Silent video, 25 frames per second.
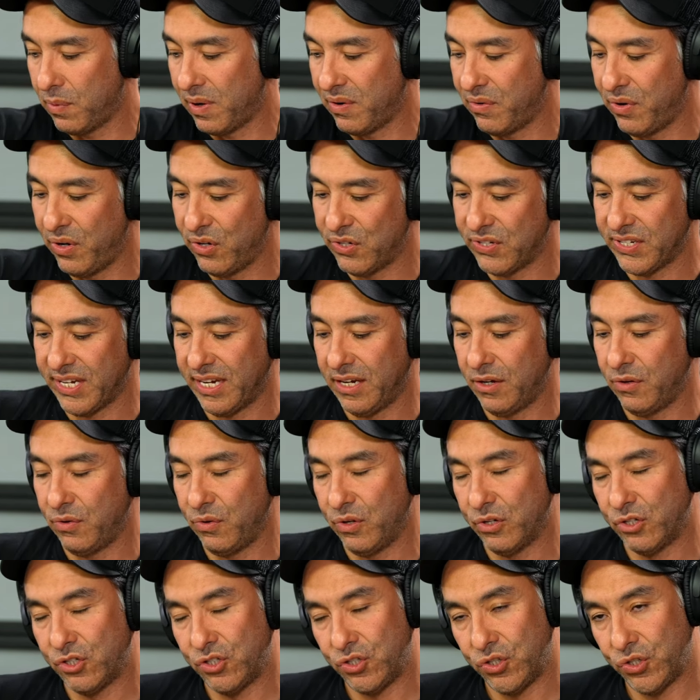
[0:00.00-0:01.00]
what we're saying,
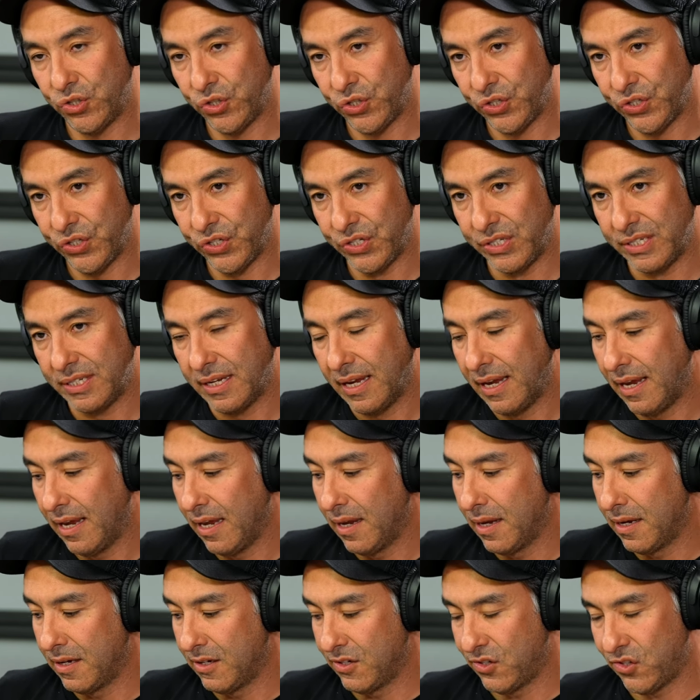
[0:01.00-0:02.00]
you shoot
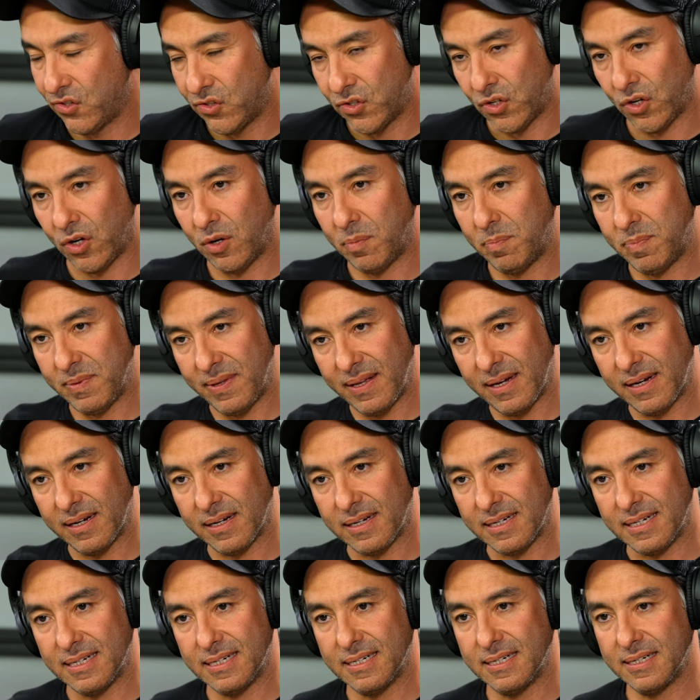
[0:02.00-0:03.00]
mm. stop the
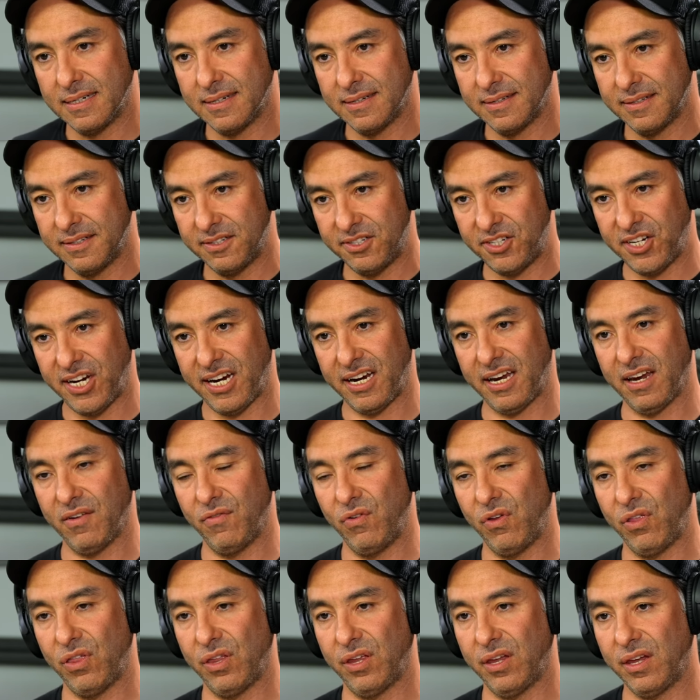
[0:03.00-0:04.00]
car, check yeah.
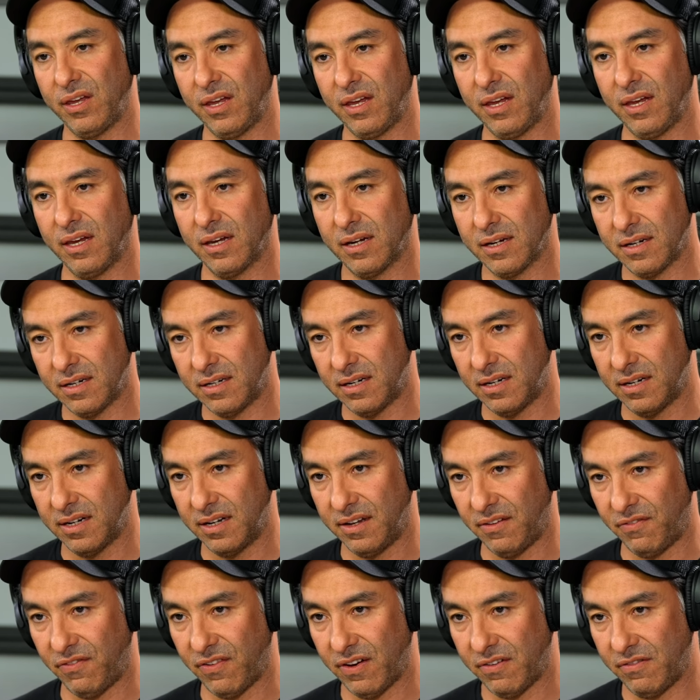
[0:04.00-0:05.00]
everything. Mm
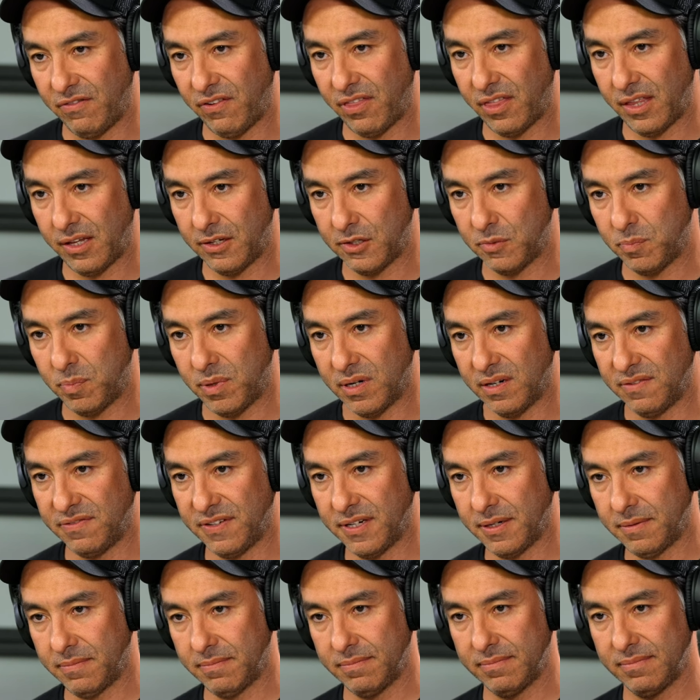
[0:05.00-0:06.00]
-hmm. If everything is
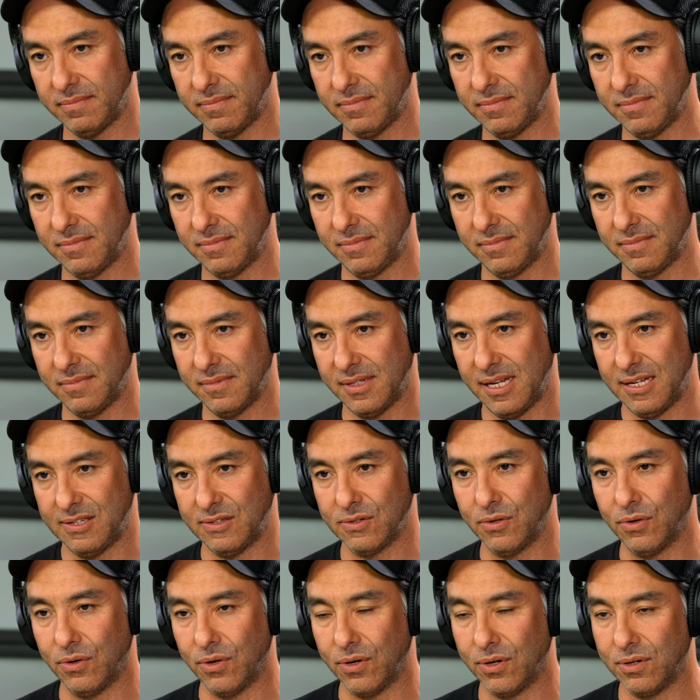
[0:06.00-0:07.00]
perfect,
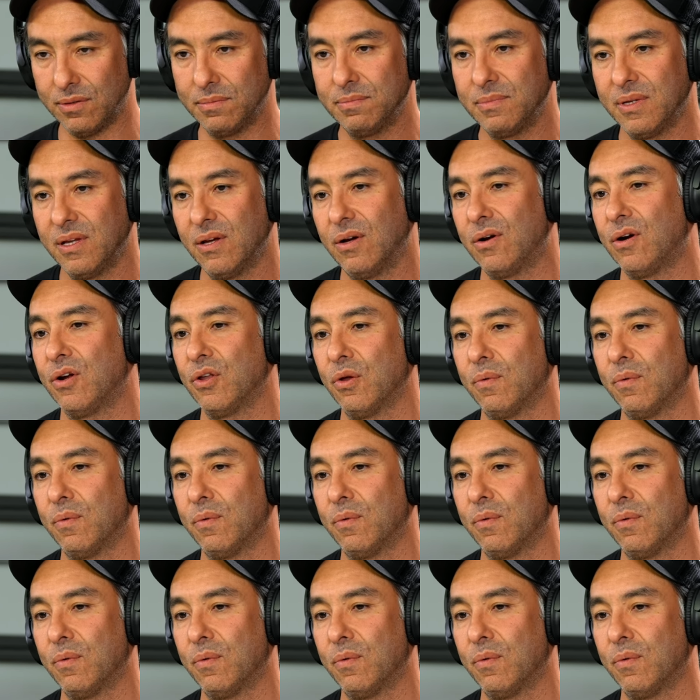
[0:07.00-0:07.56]
let's go home. Yeah.